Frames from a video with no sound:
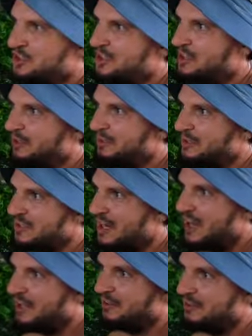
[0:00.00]
Dina with
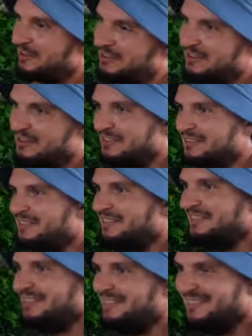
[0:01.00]
N. Ah.